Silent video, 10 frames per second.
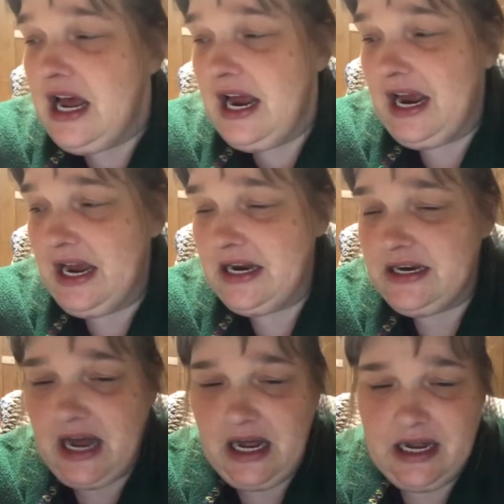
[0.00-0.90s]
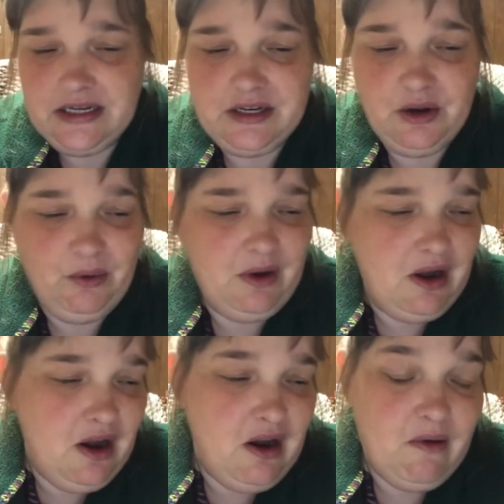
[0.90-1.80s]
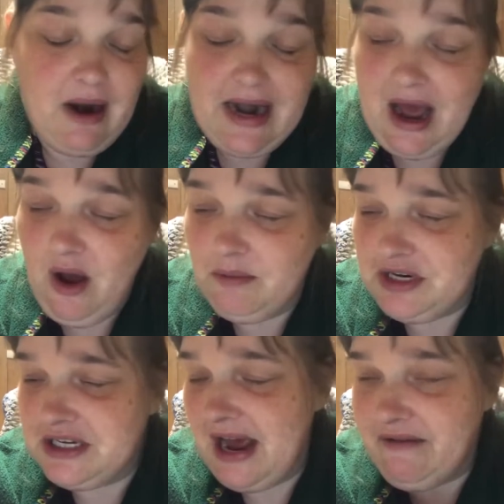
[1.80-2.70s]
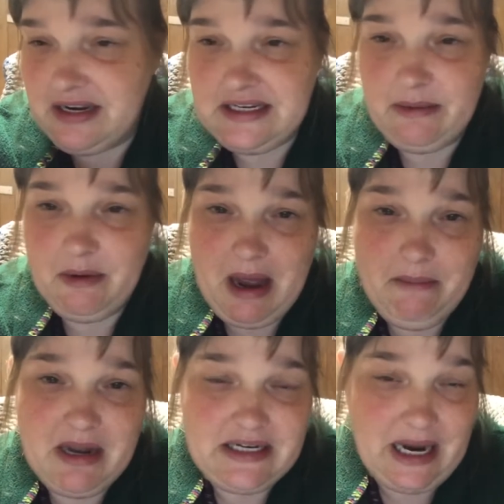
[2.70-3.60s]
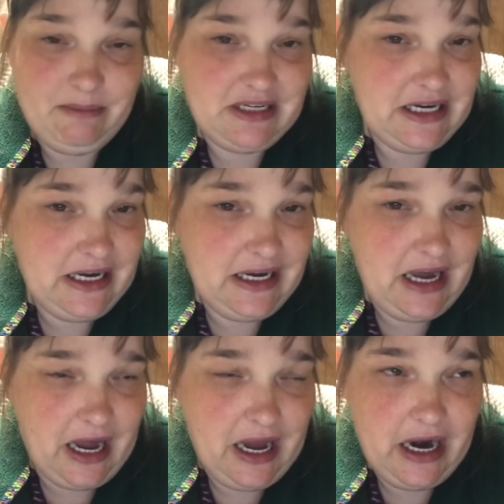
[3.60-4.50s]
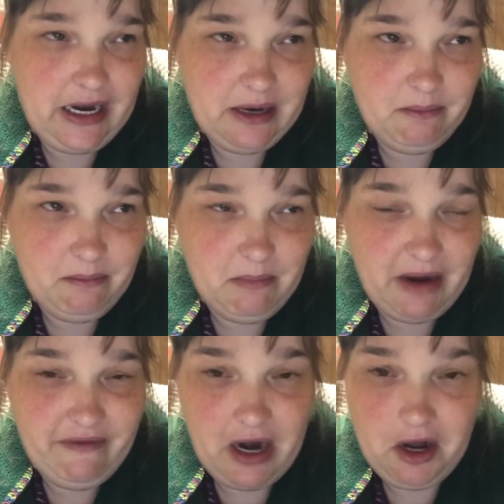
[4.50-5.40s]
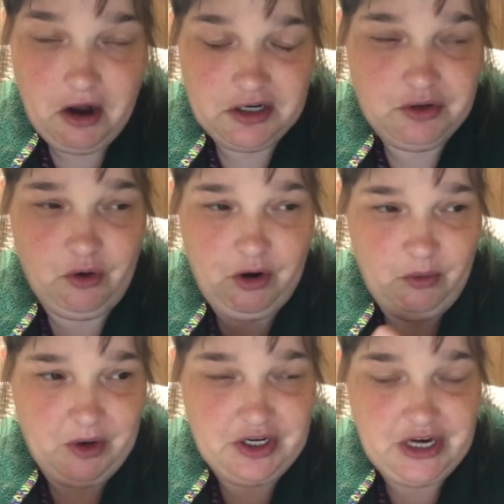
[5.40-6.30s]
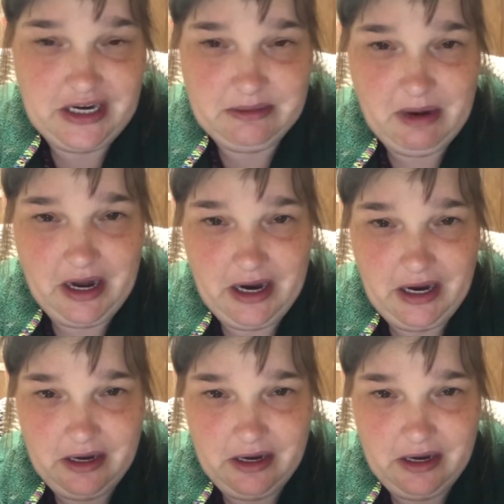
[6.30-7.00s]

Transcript: And uh, so right now I'm just having some of my bedtime tea. I got in my Vitacost order, which has my